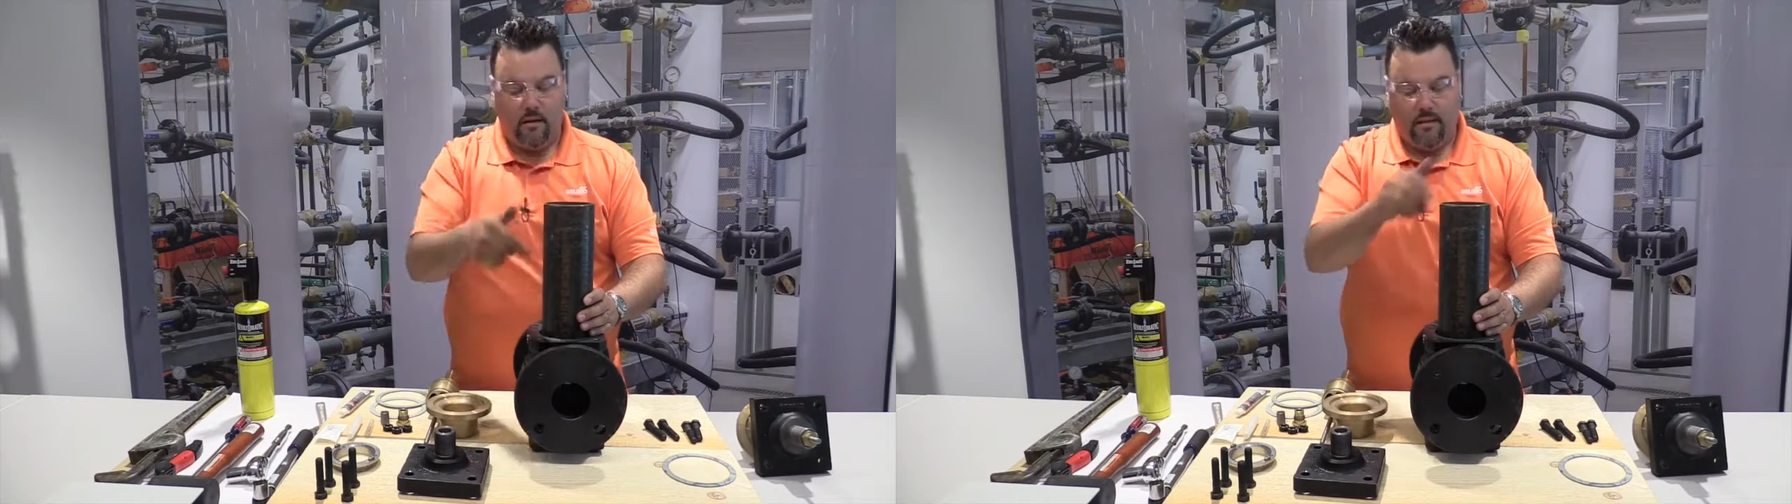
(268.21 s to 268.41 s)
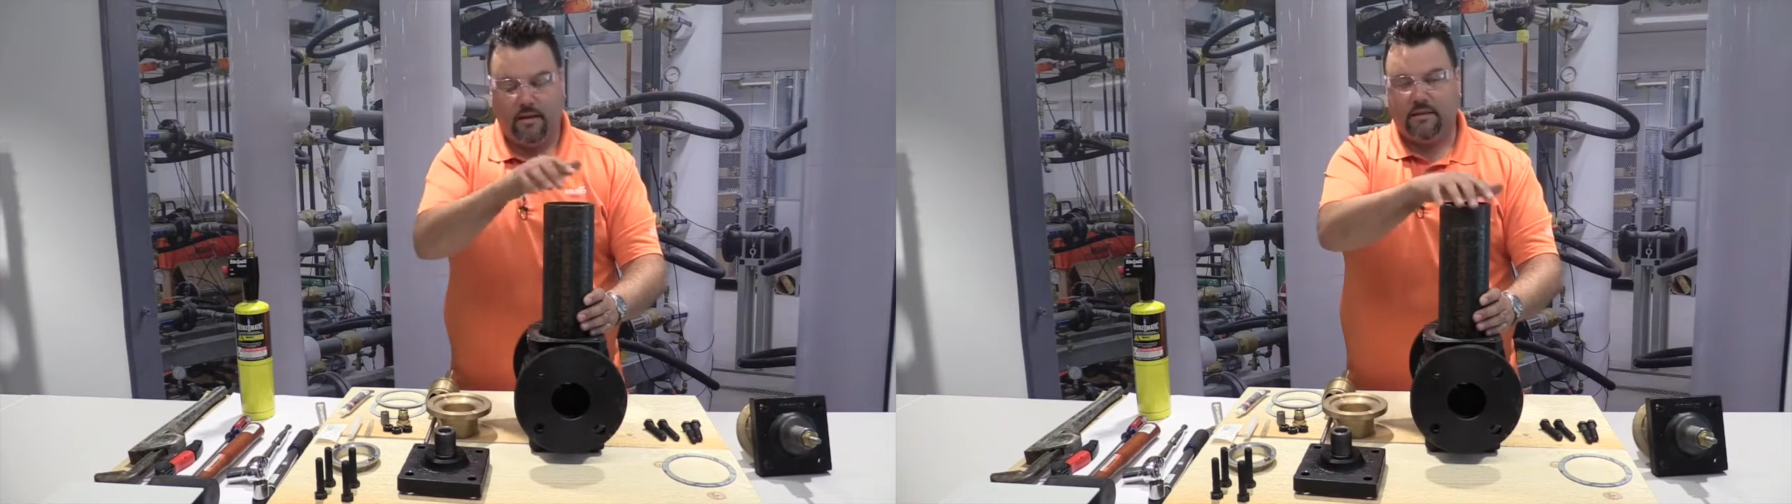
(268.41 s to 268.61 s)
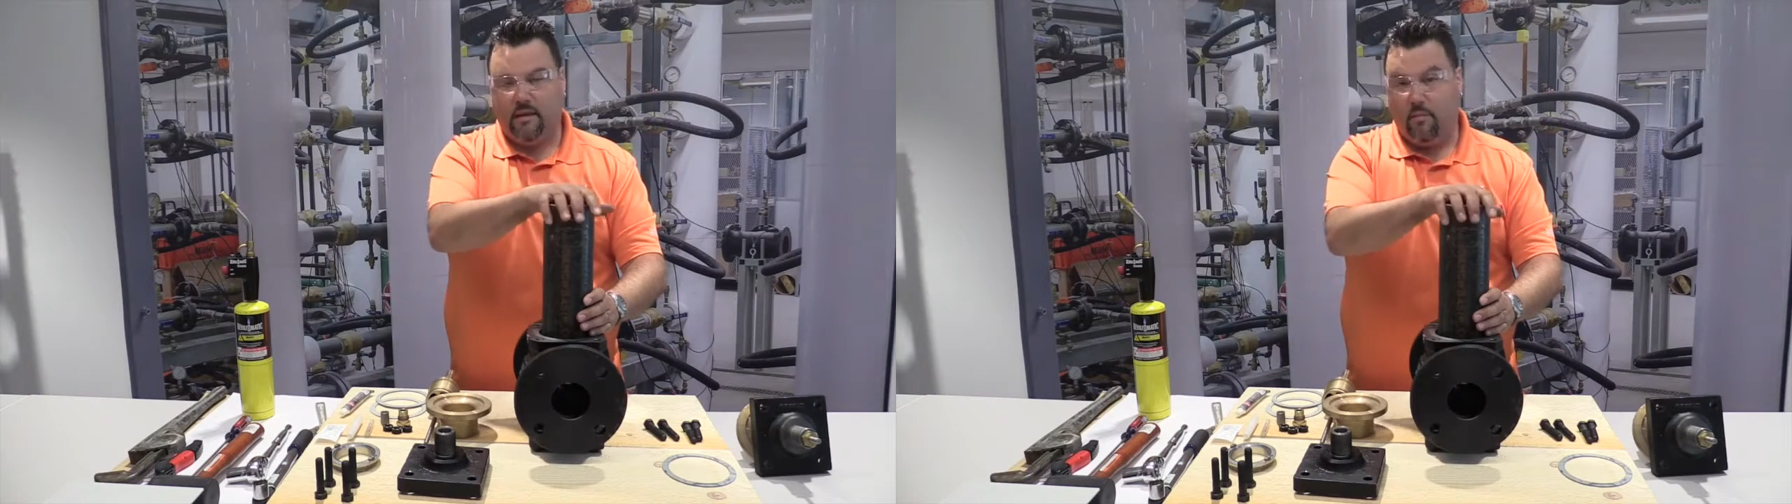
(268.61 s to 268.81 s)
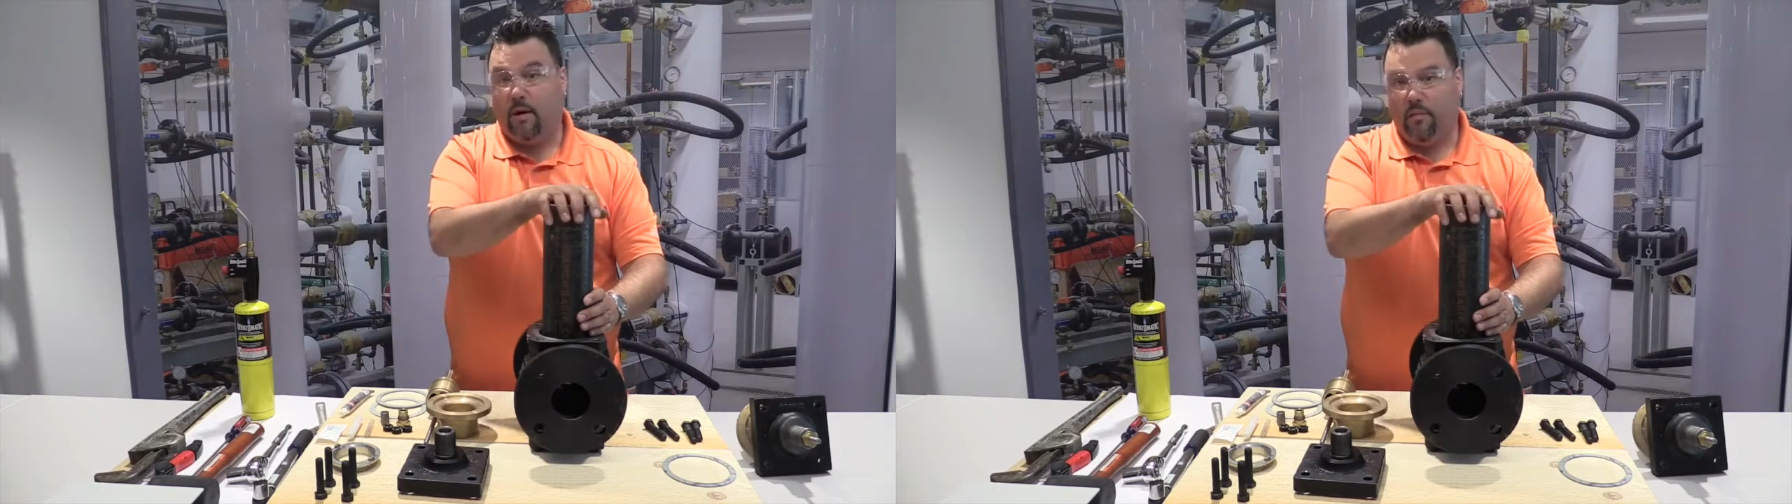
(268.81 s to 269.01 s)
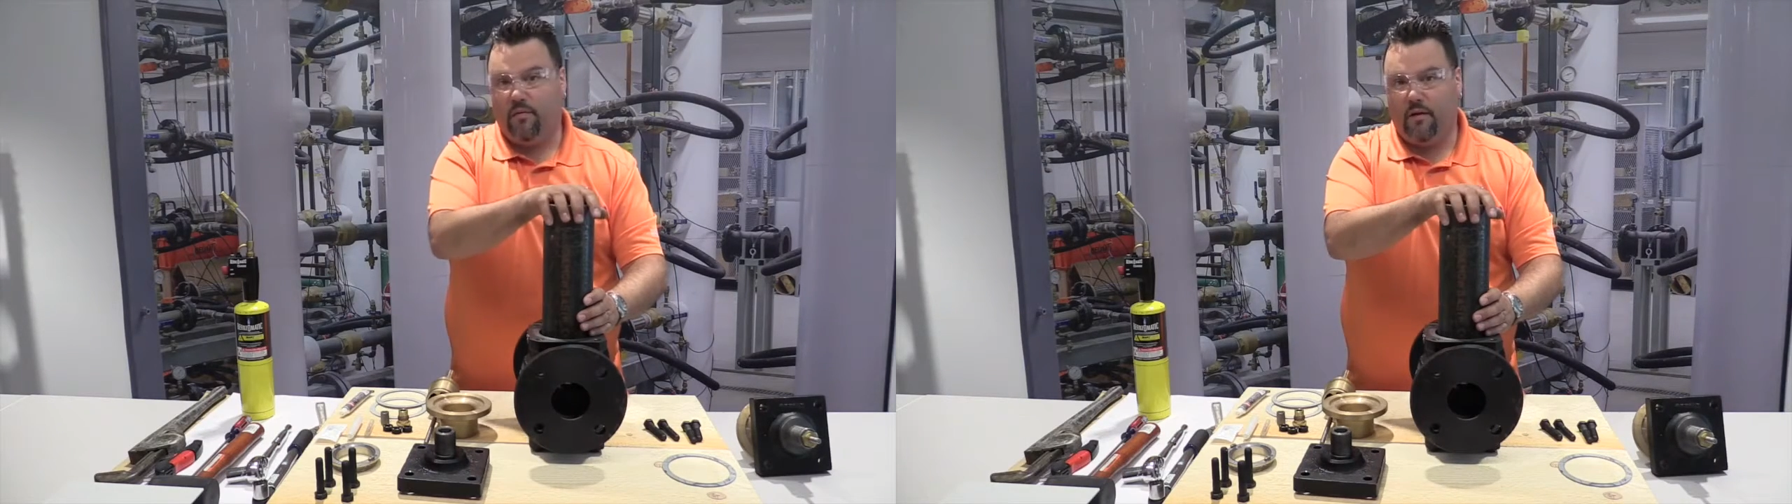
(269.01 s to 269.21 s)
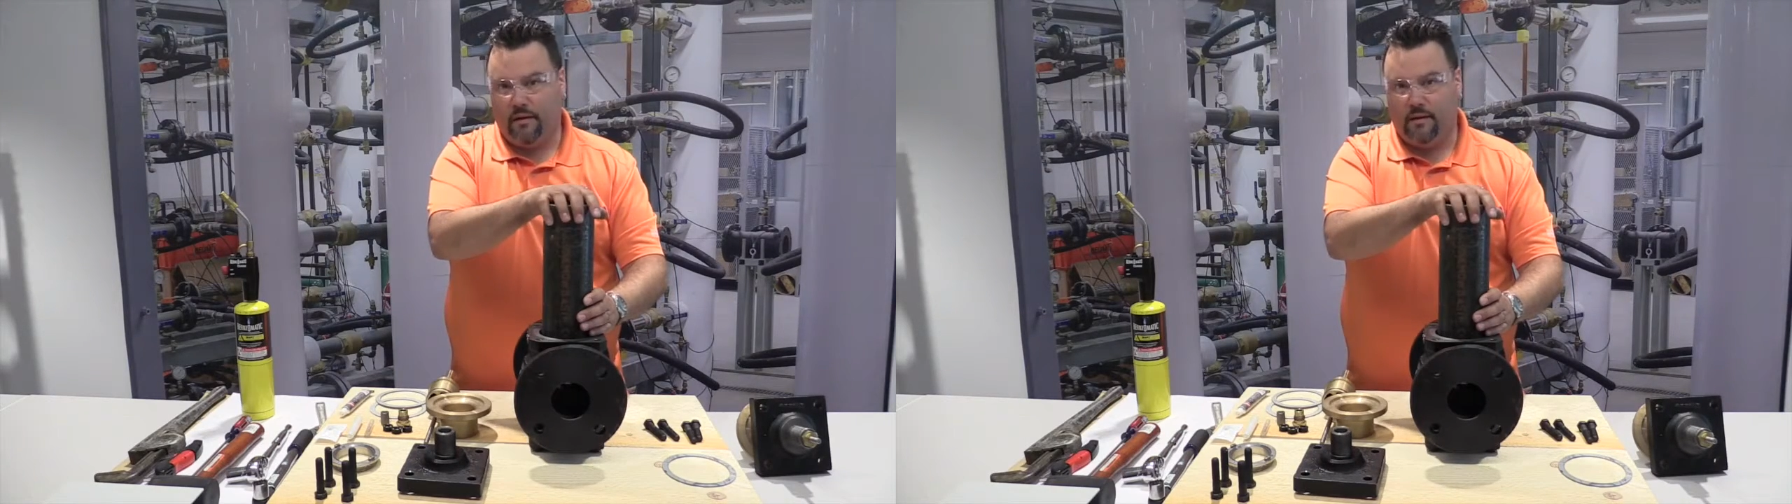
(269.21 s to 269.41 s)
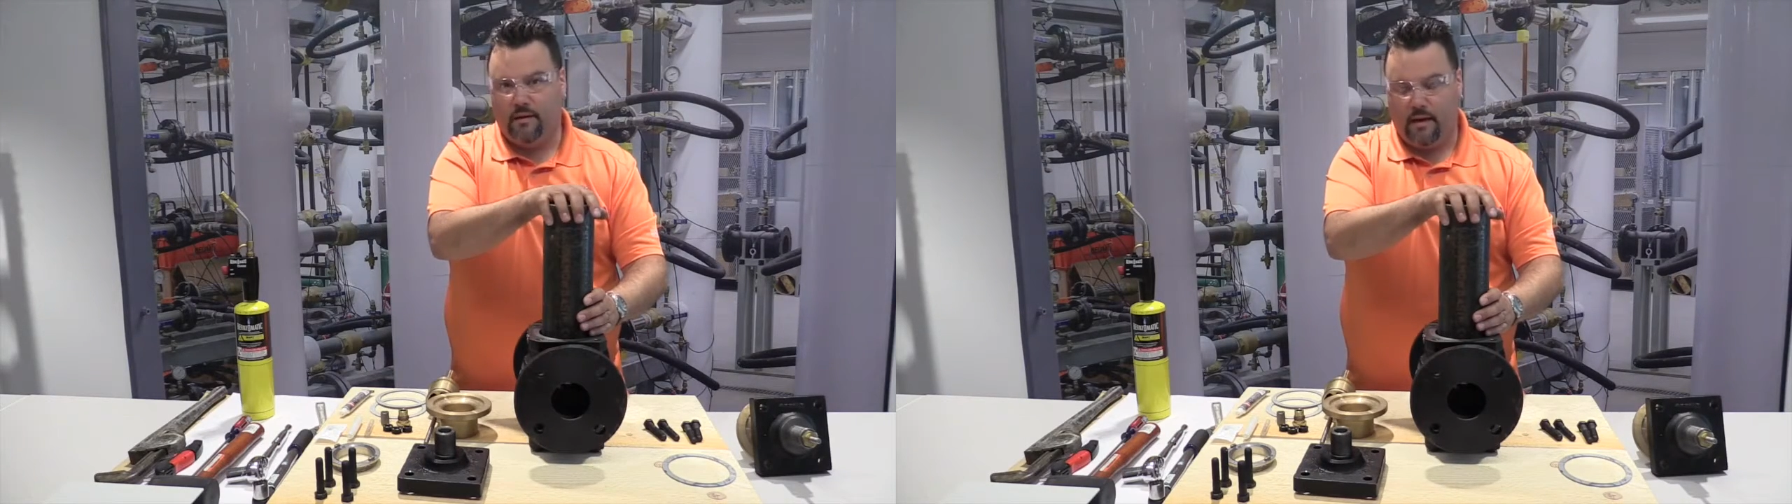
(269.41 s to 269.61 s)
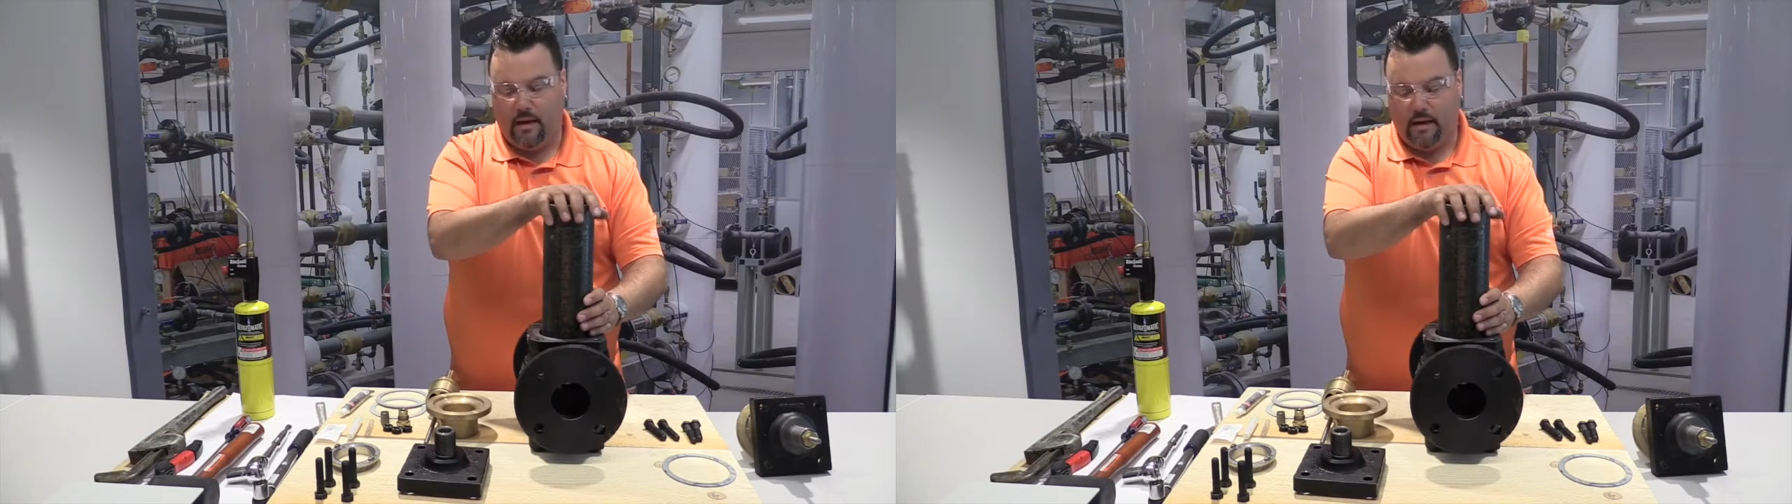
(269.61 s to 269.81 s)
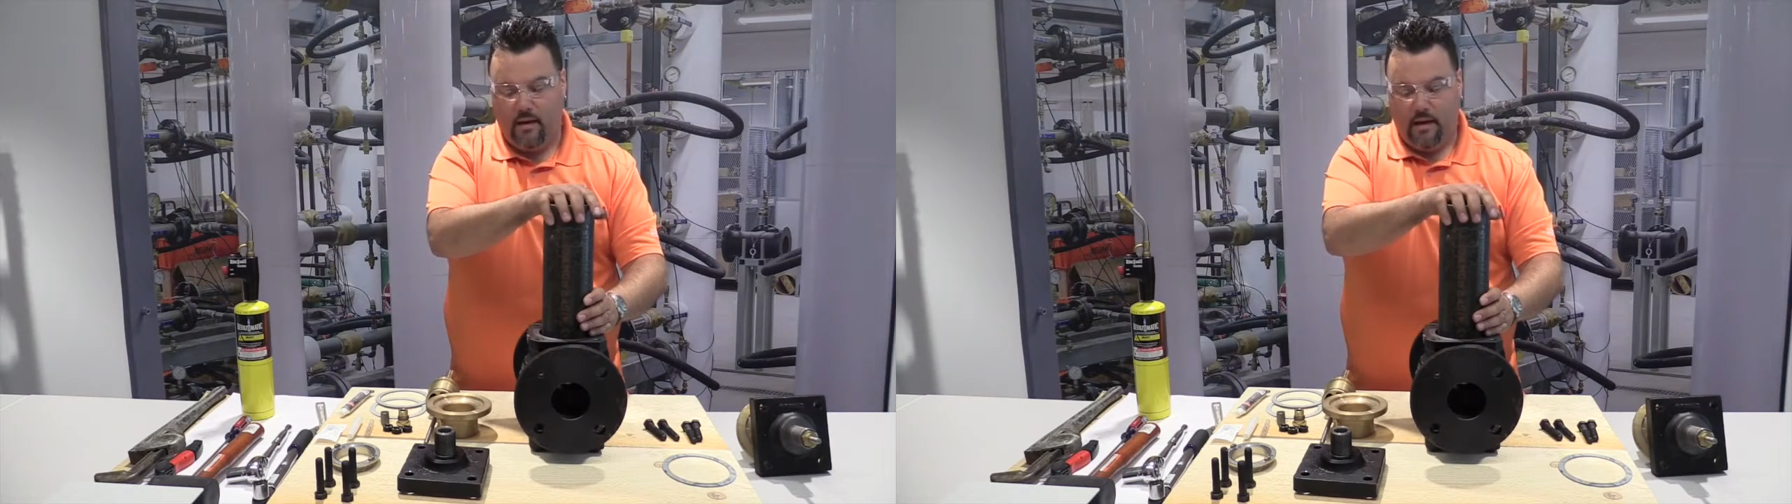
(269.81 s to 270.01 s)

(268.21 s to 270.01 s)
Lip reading: that seat might be fairly tight.